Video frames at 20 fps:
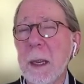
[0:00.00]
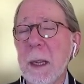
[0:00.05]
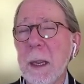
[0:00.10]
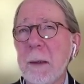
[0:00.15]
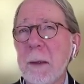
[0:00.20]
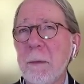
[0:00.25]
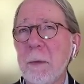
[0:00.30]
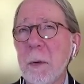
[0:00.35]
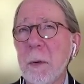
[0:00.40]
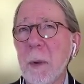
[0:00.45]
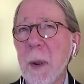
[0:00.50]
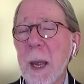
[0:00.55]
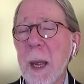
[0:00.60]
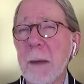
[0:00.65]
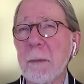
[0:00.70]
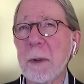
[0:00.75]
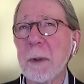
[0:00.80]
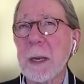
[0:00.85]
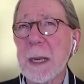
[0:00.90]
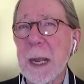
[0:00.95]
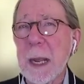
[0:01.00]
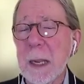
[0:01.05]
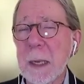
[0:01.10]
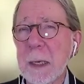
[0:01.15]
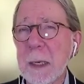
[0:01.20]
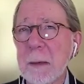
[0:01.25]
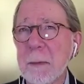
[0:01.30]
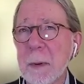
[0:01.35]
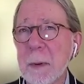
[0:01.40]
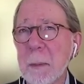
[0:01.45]
if you have a
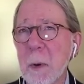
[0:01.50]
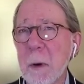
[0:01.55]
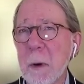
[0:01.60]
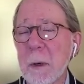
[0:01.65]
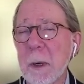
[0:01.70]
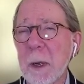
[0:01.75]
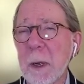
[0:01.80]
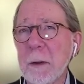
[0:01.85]
negative MRI